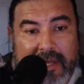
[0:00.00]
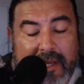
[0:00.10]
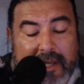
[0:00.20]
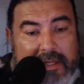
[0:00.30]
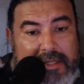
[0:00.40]

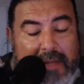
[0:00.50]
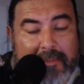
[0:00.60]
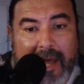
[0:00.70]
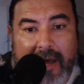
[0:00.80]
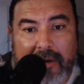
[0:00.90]

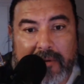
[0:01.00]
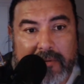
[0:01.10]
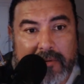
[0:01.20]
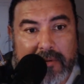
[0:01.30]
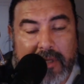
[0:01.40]
Somehow,
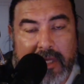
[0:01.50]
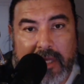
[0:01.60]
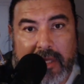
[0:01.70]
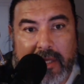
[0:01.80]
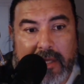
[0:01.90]

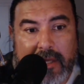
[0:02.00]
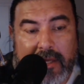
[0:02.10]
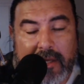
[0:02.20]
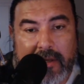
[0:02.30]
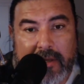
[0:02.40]

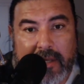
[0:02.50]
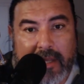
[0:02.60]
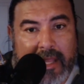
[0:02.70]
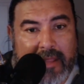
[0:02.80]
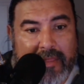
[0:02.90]

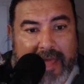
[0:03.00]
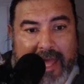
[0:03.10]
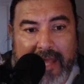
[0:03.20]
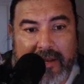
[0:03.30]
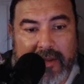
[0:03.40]
in
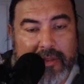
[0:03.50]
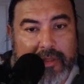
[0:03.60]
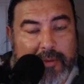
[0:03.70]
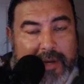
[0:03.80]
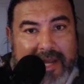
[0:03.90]
that
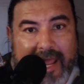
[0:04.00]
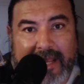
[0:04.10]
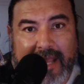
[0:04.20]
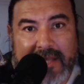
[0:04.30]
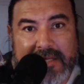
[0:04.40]
3
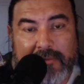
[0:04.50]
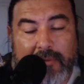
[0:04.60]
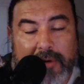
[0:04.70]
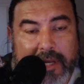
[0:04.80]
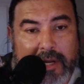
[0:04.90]
decades of
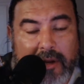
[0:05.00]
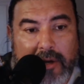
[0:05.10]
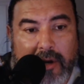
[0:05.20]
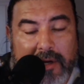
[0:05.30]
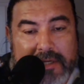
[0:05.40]
working on
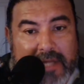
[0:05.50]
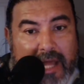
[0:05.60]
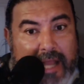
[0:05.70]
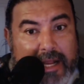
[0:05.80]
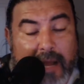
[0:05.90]
cars,
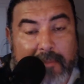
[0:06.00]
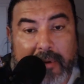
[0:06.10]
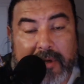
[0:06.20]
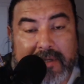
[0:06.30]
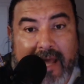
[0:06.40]
I got
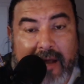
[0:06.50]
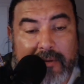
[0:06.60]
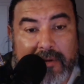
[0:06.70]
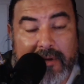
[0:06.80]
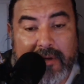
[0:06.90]
burnt out,
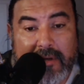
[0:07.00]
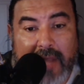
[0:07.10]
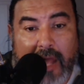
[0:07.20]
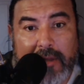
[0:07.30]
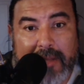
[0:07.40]

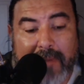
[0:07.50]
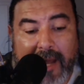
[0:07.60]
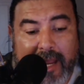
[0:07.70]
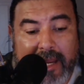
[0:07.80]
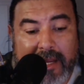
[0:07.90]
not only
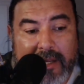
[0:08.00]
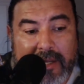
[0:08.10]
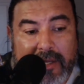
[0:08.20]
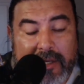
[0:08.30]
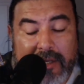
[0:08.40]
by
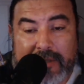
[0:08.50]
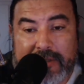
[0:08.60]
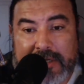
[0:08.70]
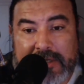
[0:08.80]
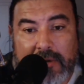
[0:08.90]

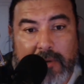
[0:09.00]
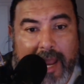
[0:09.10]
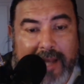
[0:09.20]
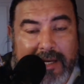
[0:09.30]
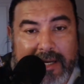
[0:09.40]
just
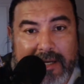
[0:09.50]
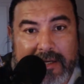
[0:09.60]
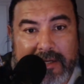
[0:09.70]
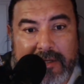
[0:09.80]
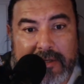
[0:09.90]

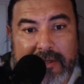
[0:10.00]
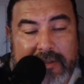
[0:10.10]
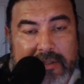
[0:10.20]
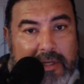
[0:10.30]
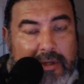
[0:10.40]
grinding
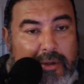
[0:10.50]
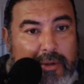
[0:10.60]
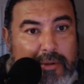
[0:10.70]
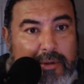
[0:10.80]
till